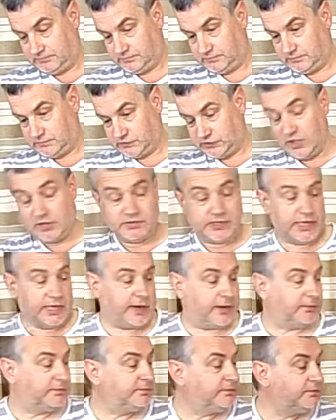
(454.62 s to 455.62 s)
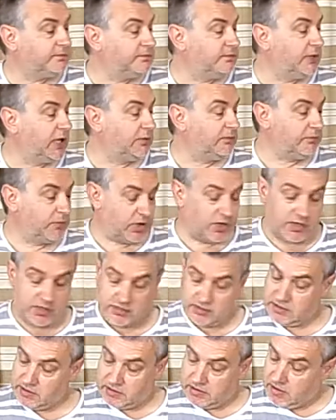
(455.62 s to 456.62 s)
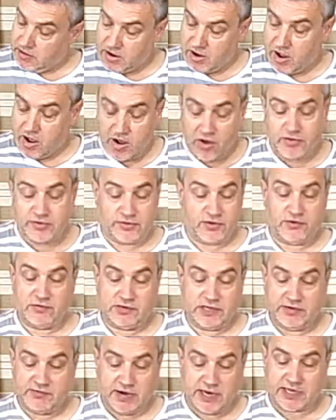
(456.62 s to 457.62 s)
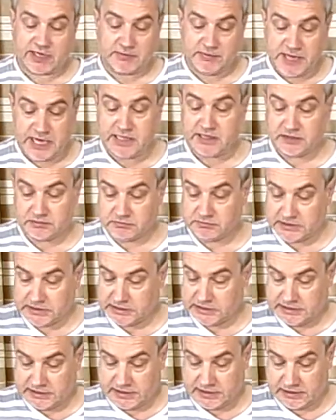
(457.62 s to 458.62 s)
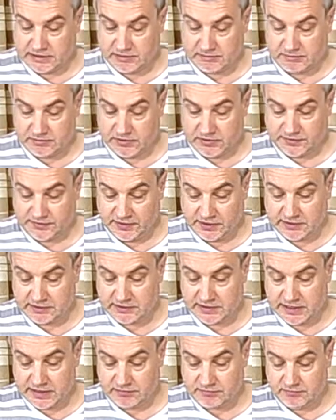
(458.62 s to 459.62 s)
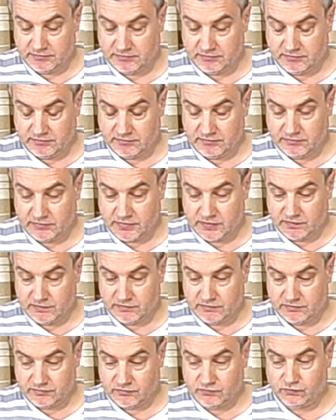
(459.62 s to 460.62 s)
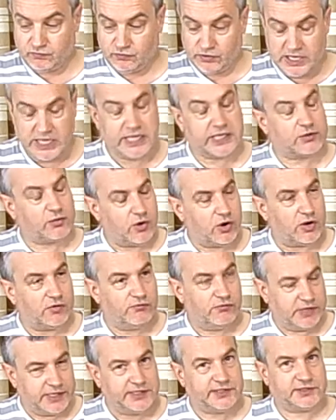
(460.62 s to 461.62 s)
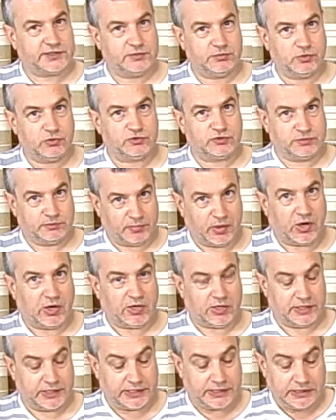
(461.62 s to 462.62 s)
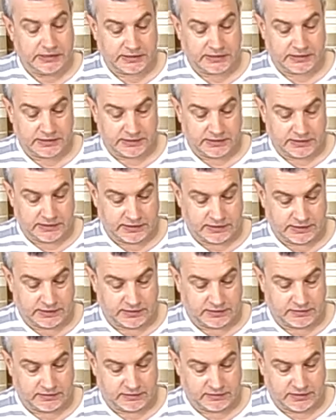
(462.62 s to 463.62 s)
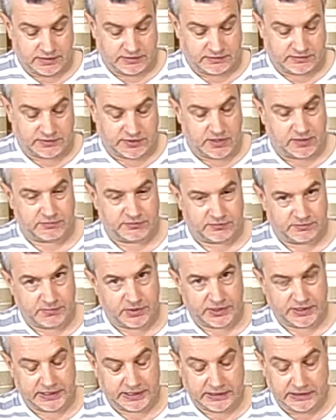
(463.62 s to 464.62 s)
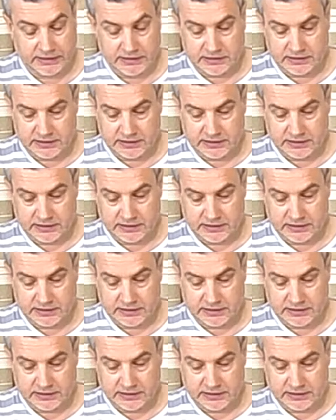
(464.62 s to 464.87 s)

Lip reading: So yeah, I thoroughly recommend them. I think they're really quite reasonable to buy in terms of money.